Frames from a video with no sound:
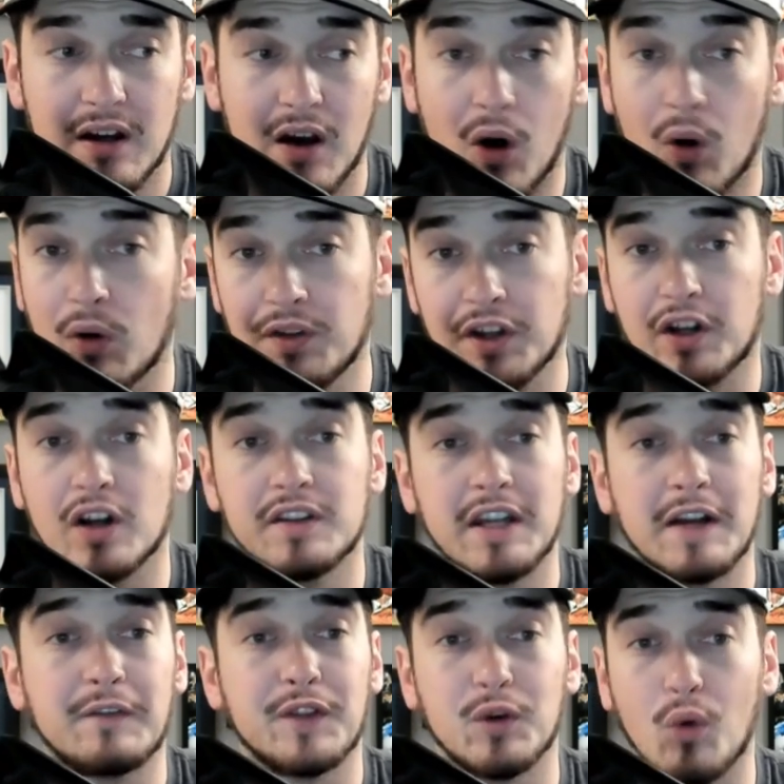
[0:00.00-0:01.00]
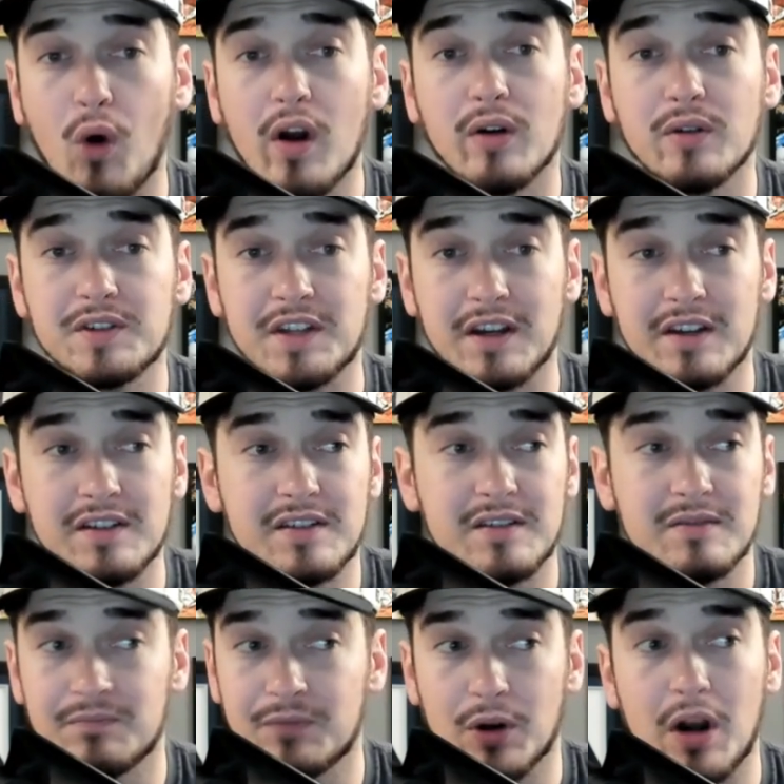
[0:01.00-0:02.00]
Only the good thing for the Royals
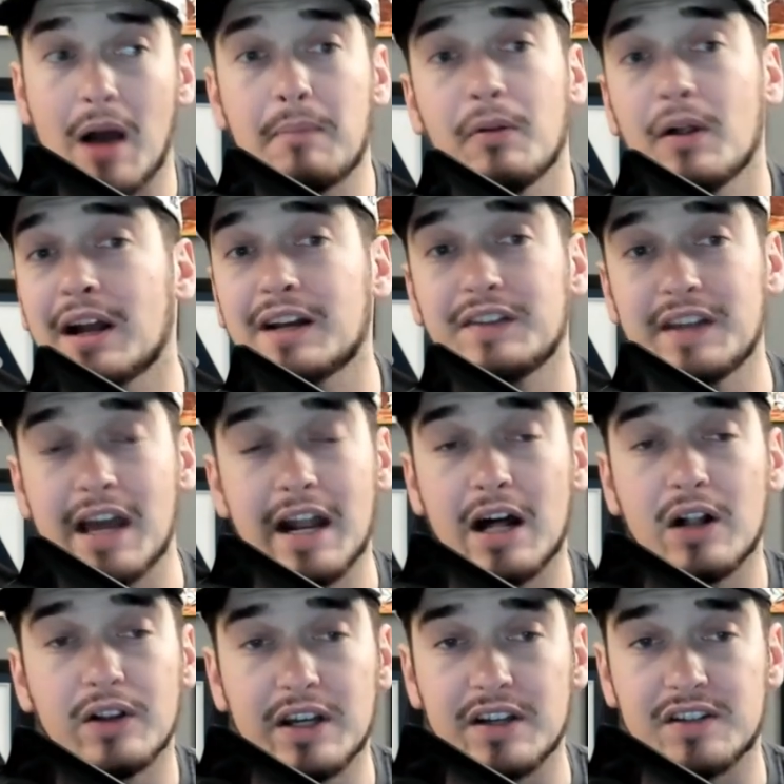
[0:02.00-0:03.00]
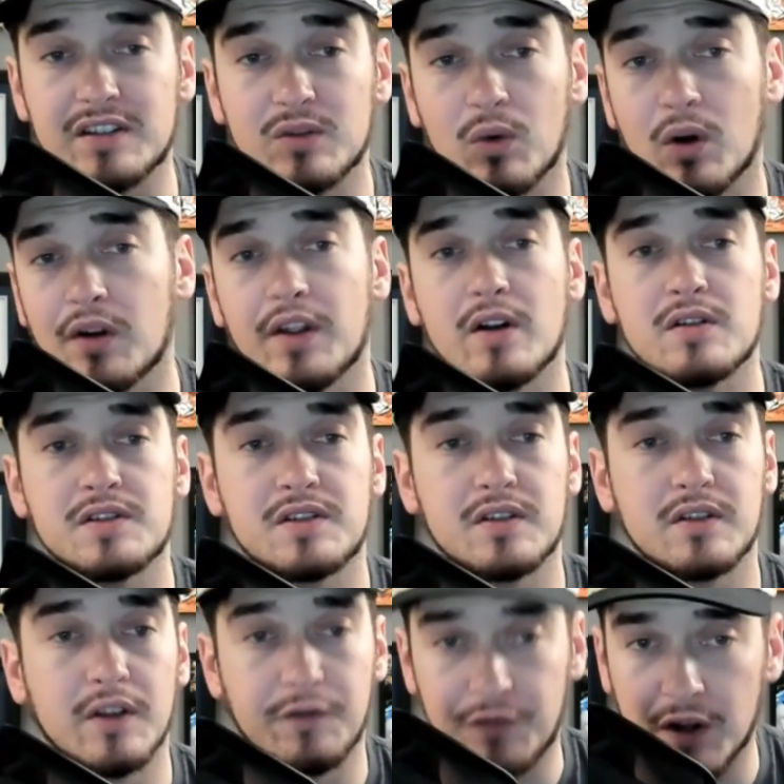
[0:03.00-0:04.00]
is they're not playing in the NL East, where there's
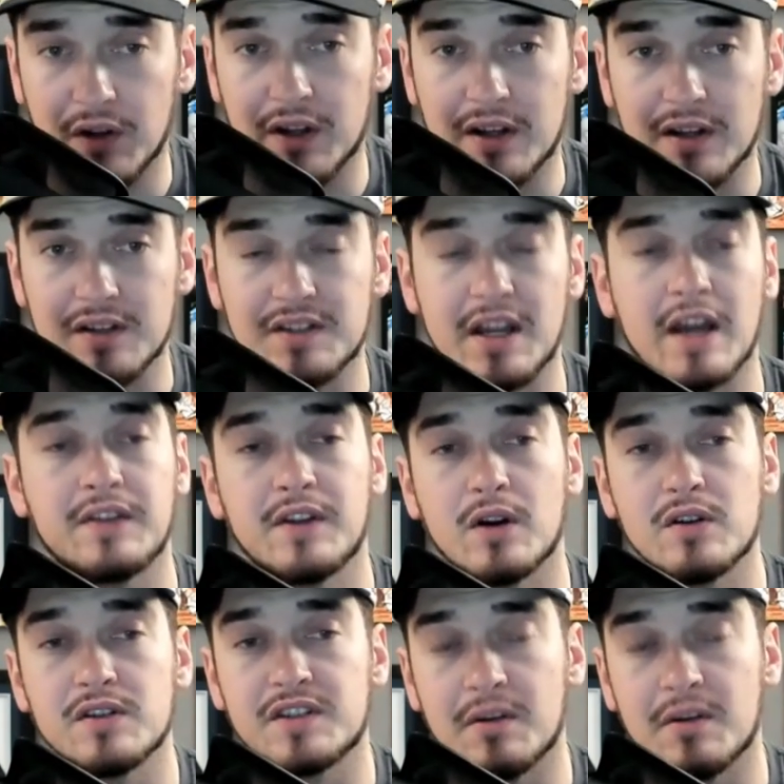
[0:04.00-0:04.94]
the Phillies and there's the